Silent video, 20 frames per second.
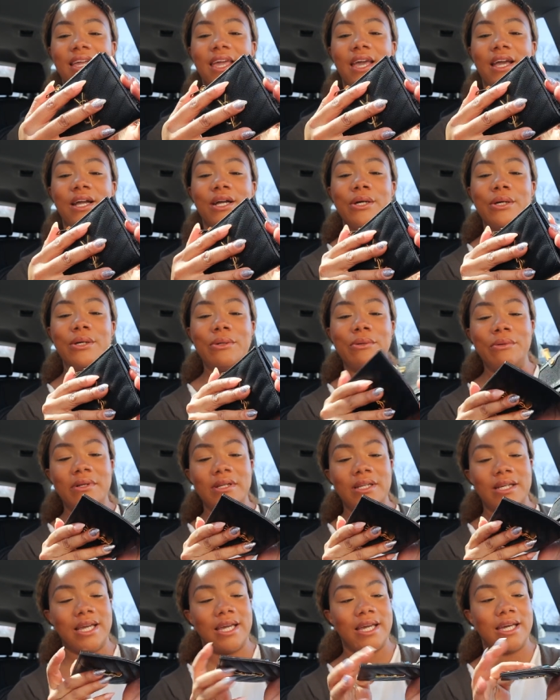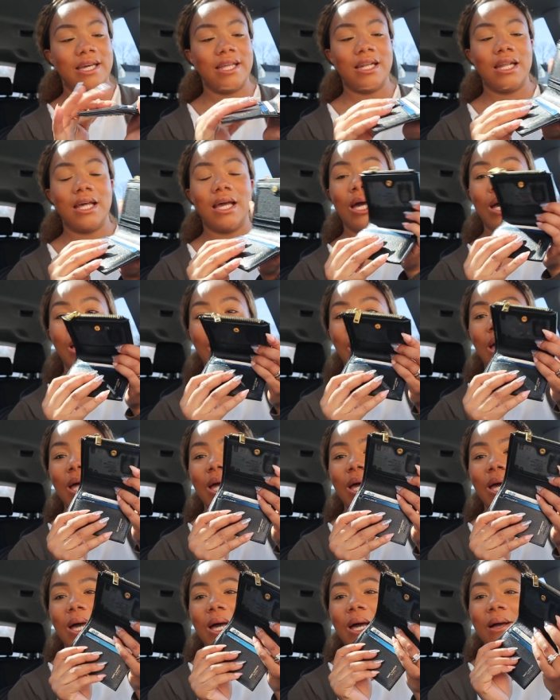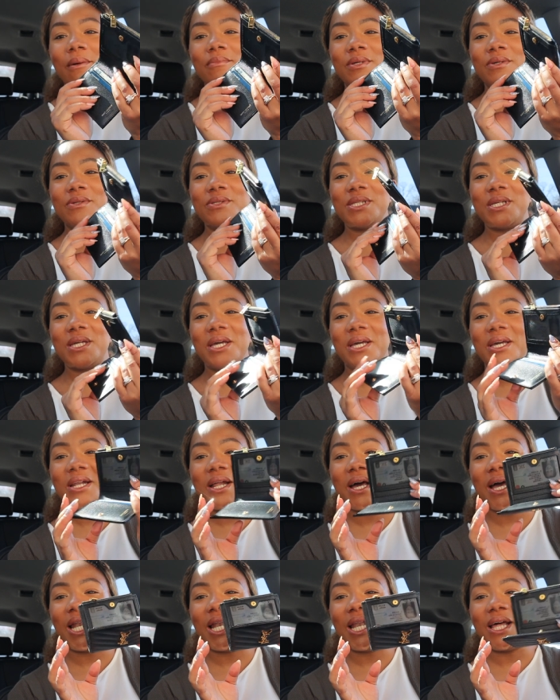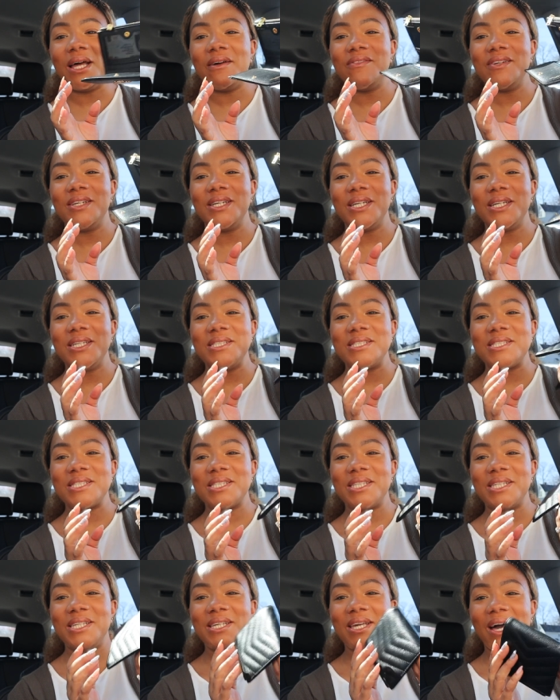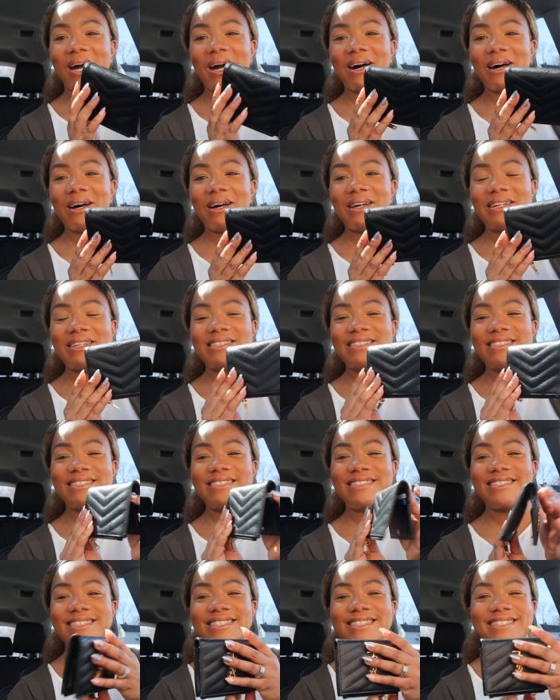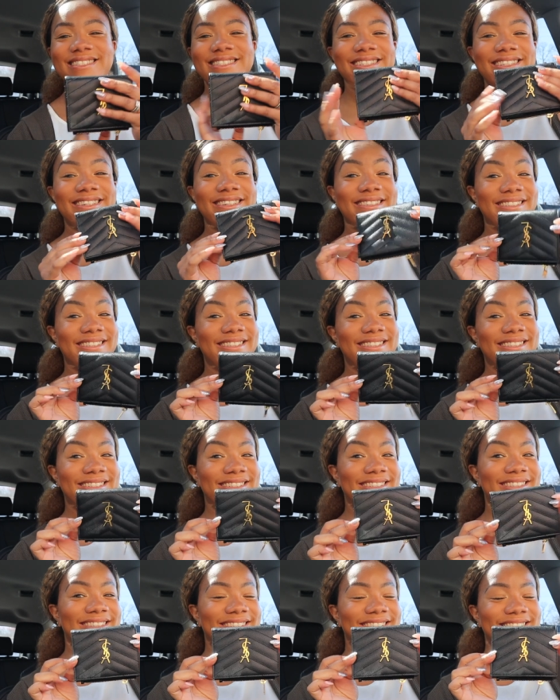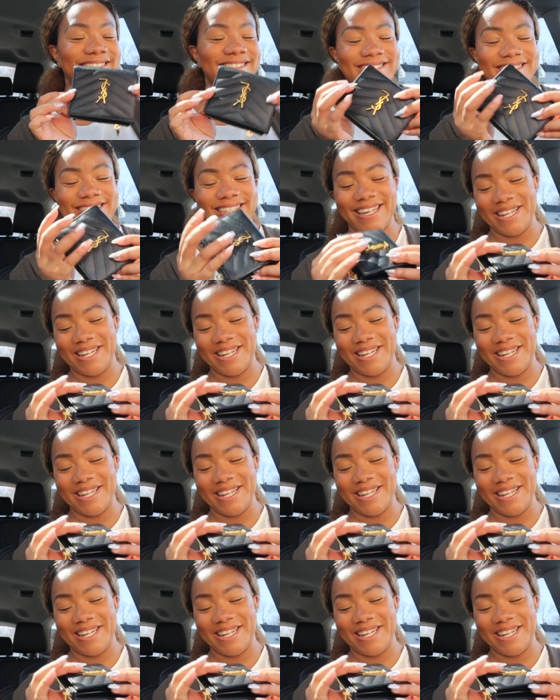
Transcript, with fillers: Cancun, and I'm using it. I love it, y'all. Y'all.